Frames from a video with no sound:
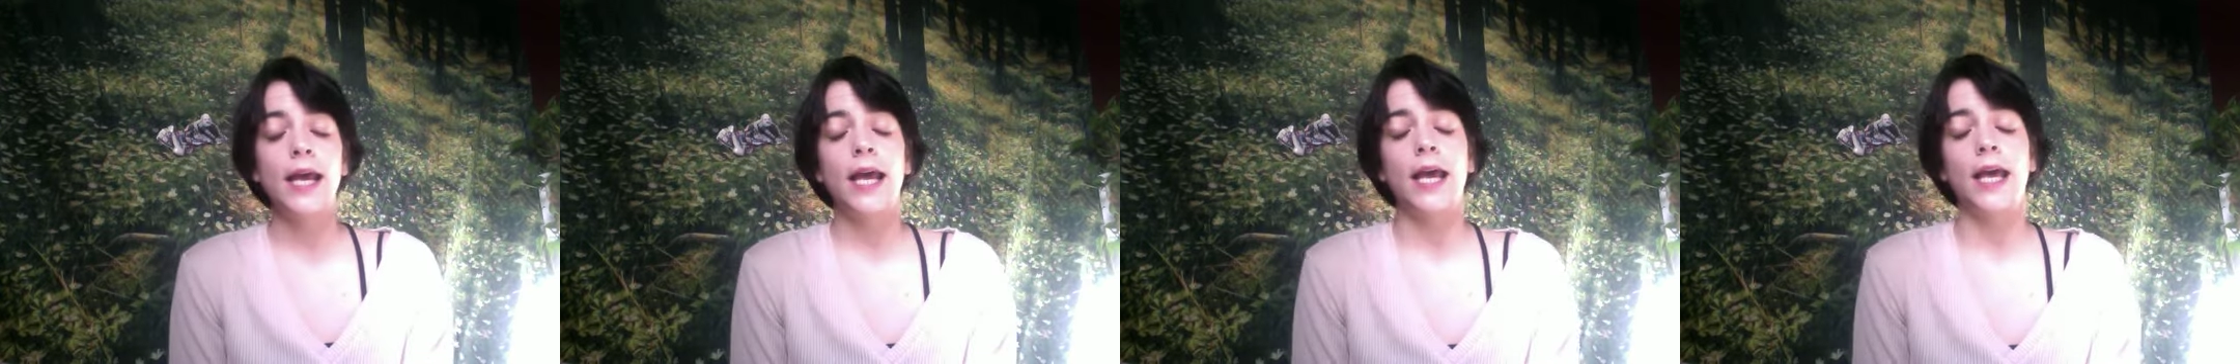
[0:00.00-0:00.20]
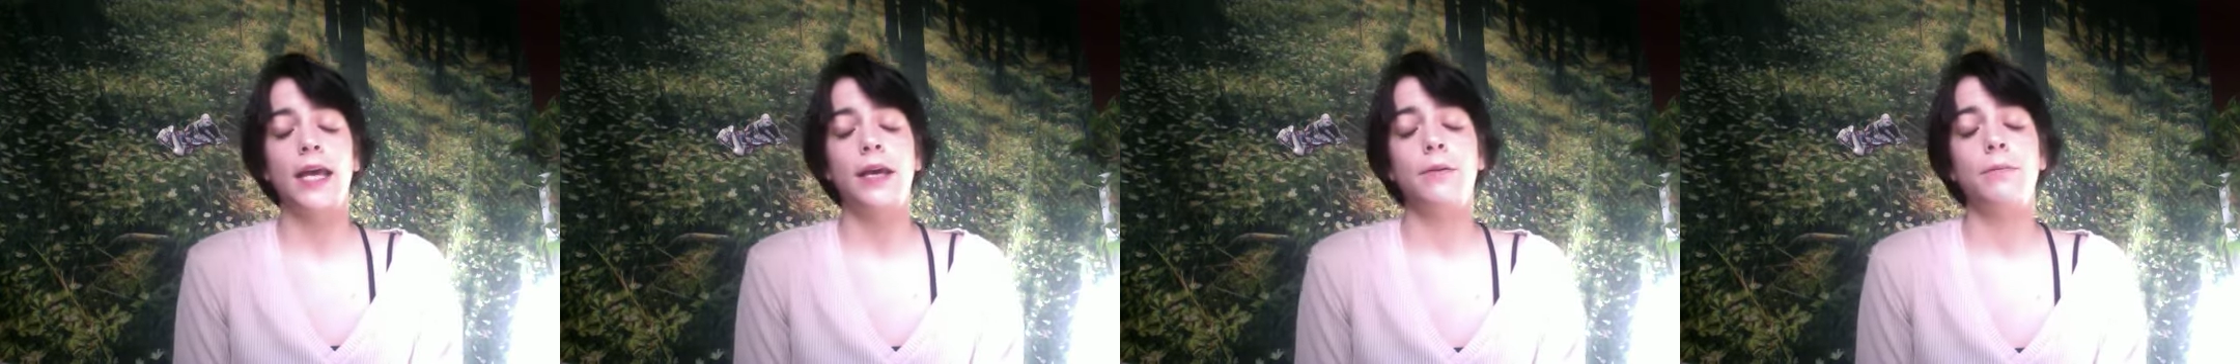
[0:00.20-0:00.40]

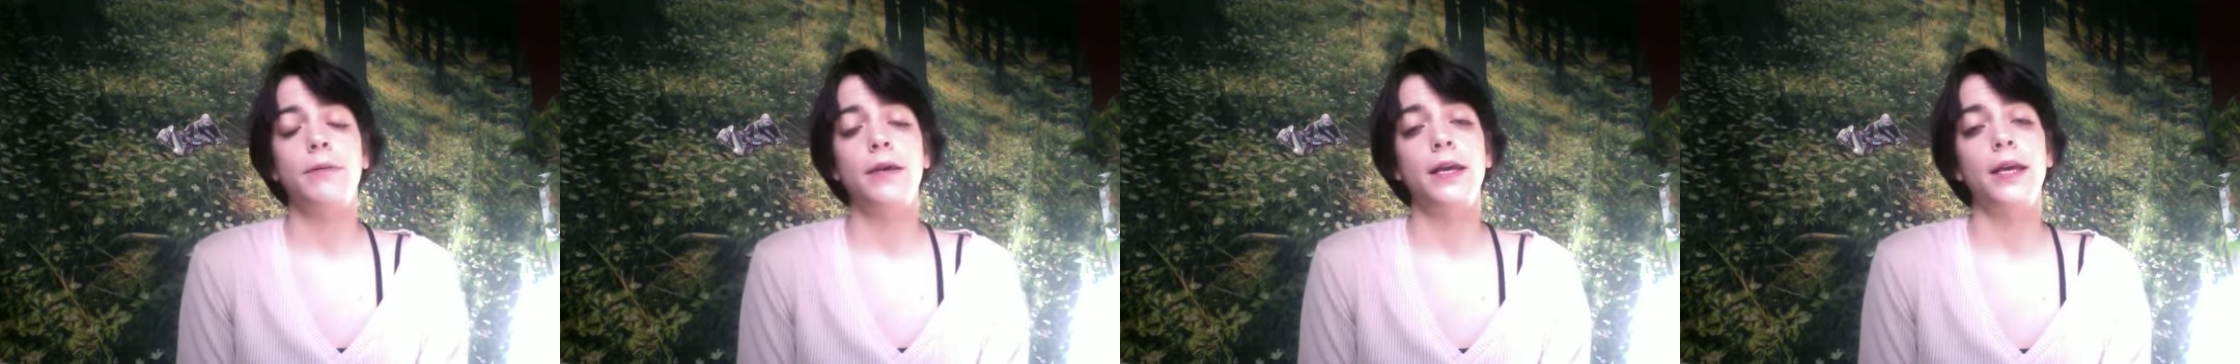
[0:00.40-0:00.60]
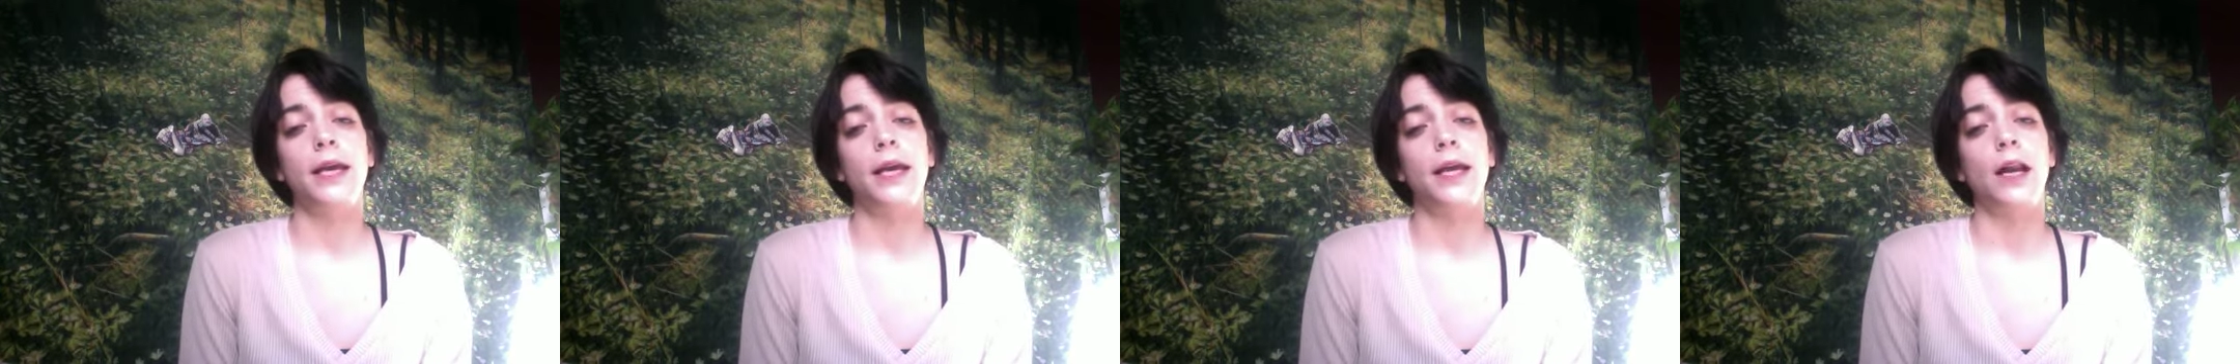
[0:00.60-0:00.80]
It could
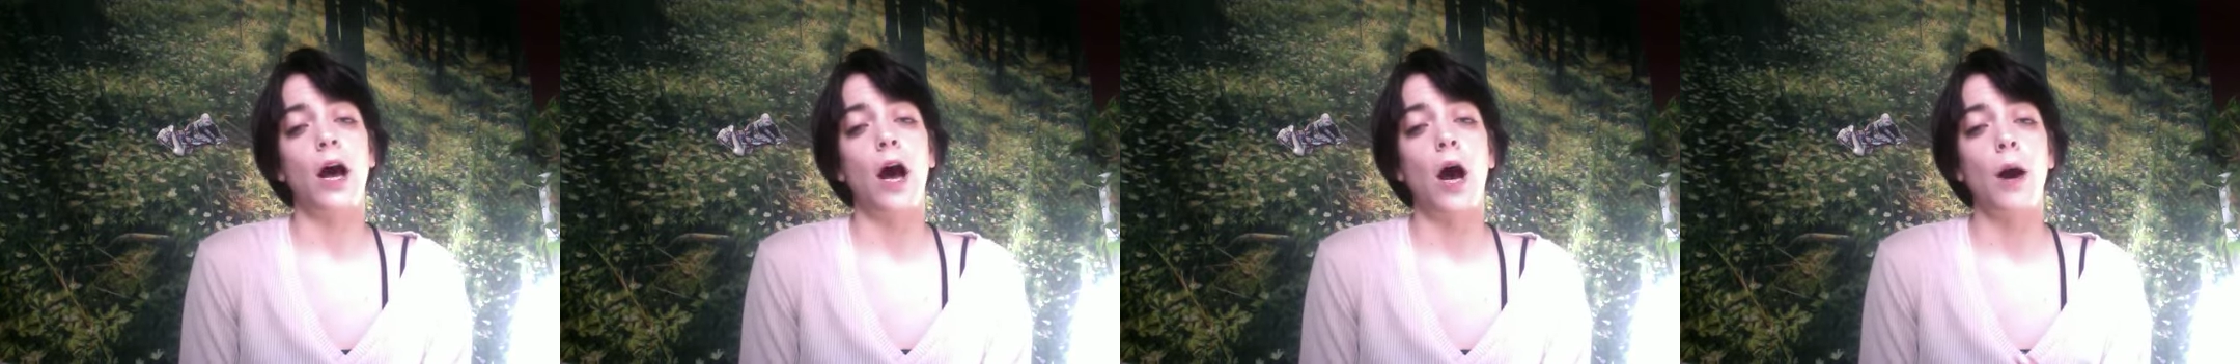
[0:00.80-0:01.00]
be an